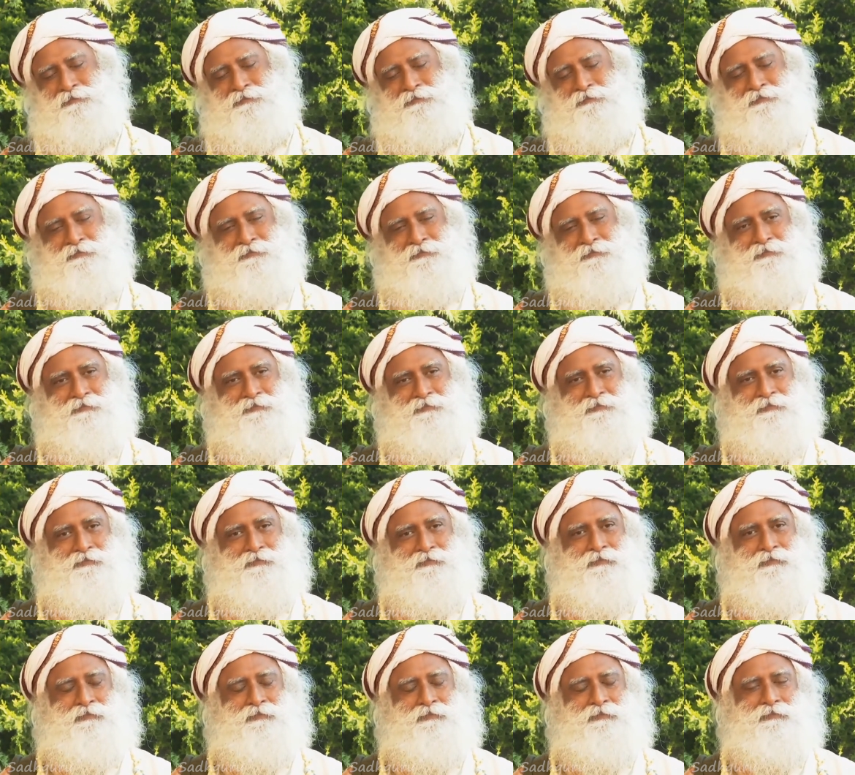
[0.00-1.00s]

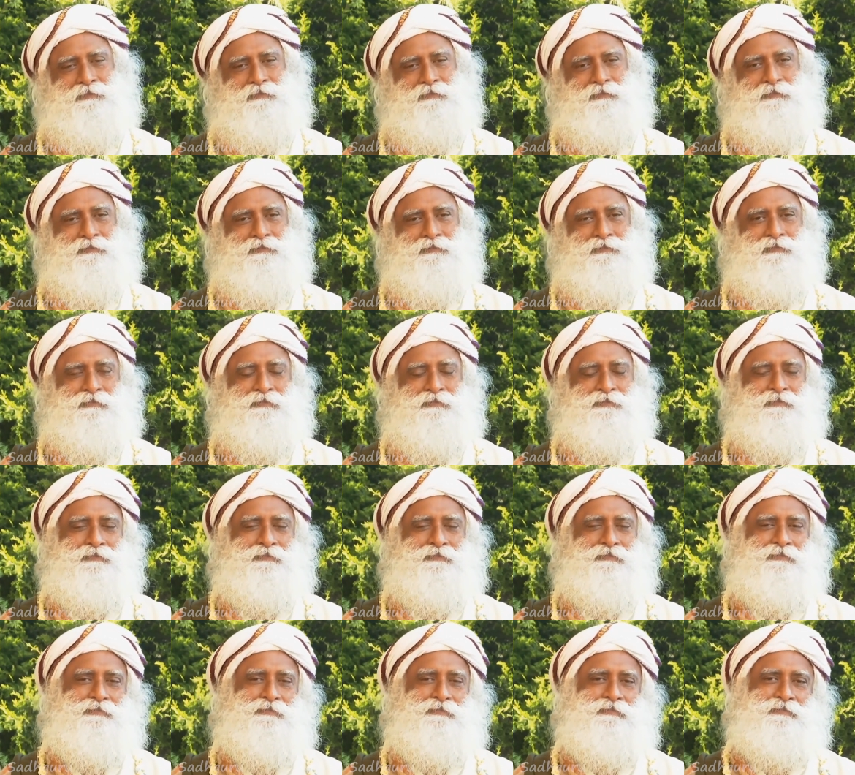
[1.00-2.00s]

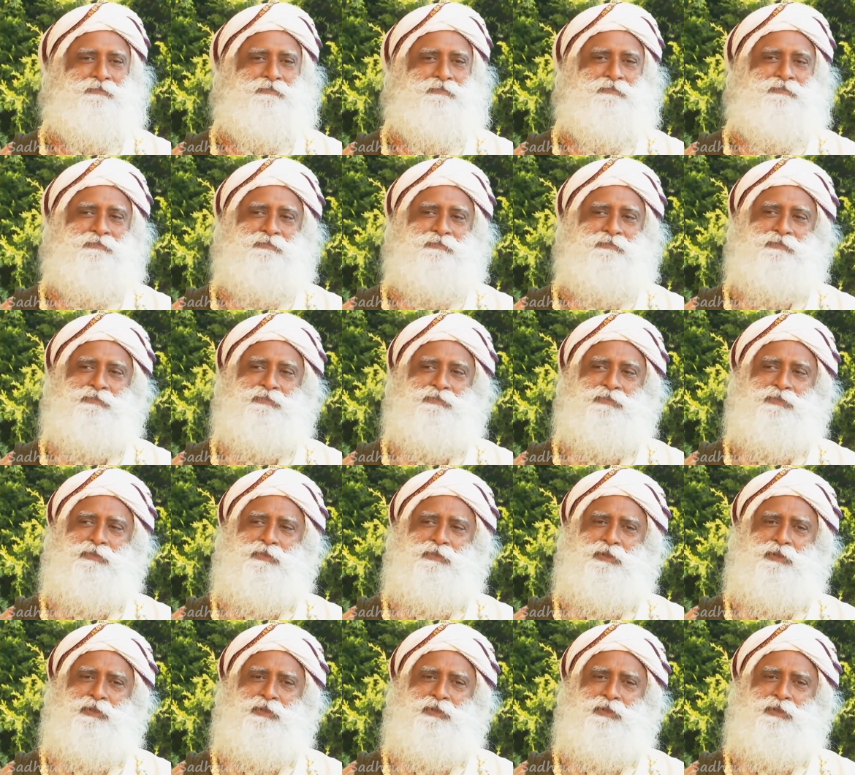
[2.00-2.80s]
(silence)